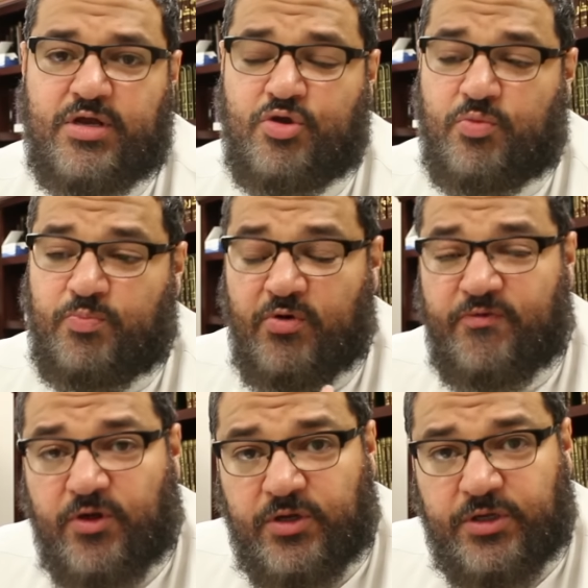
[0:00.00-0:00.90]
in your
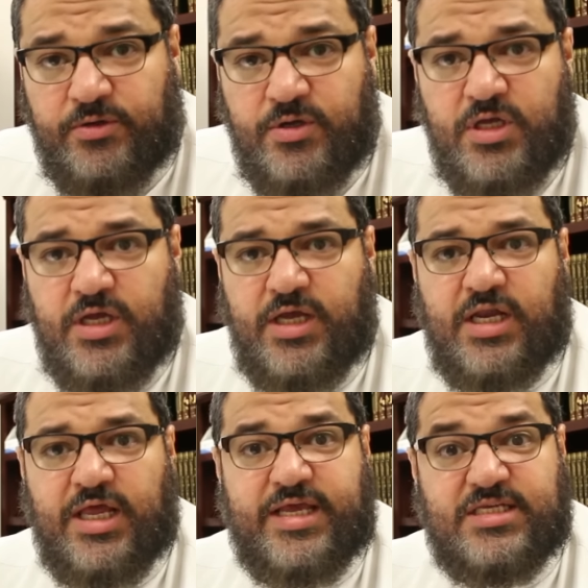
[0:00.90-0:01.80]
portfolio,
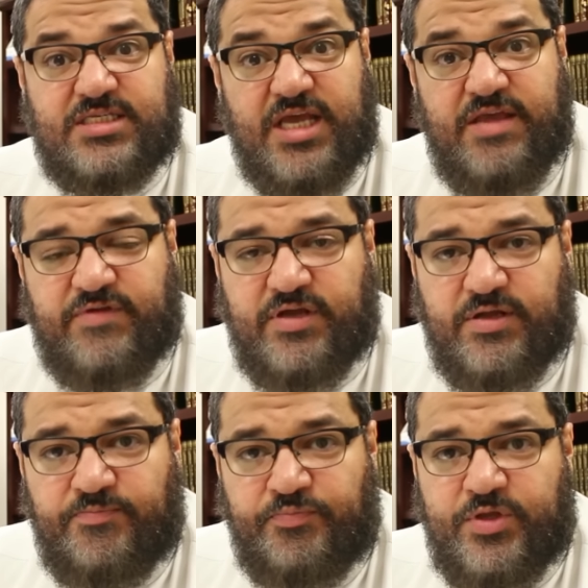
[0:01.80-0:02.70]
like a
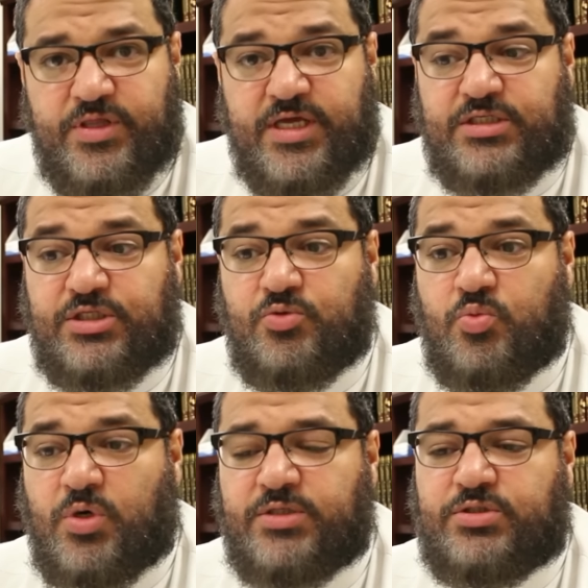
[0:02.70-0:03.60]
saving that
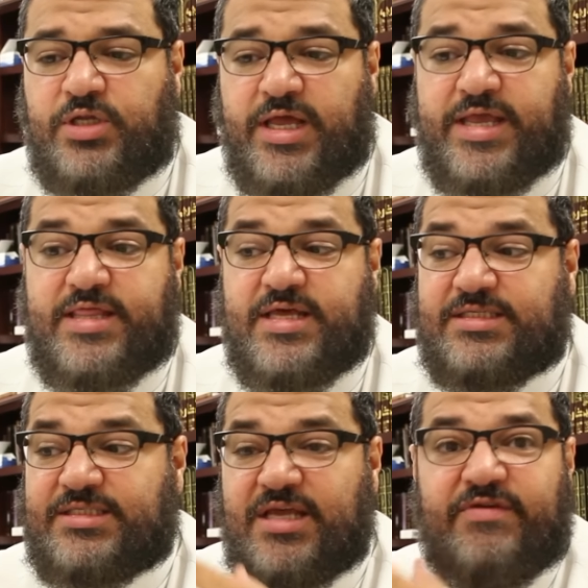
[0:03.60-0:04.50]
you want, like
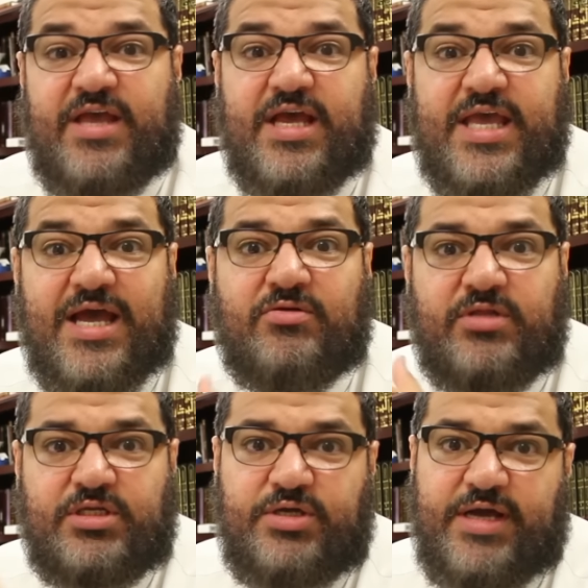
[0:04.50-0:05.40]
the saving
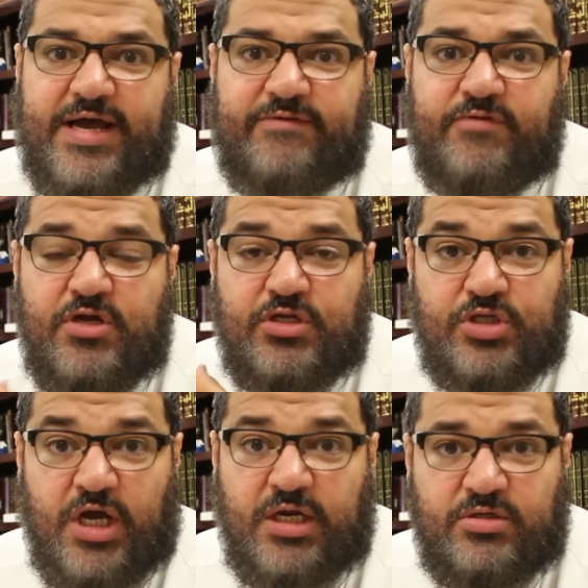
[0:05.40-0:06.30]
account that you have,
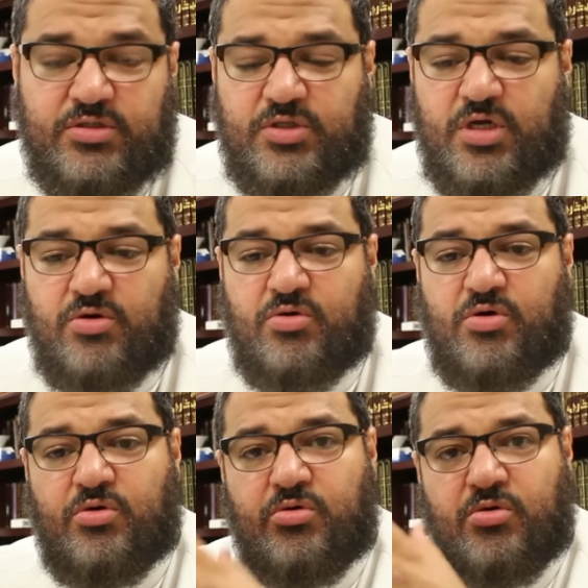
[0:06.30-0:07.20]
dollars
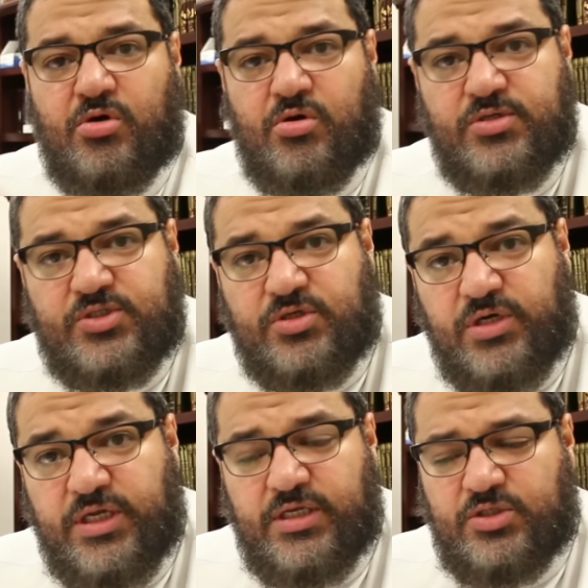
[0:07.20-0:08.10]
or
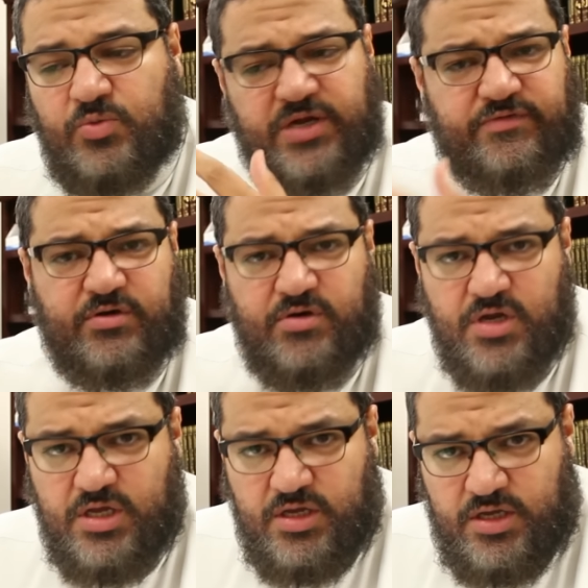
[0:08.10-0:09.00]
sterlinis, whatever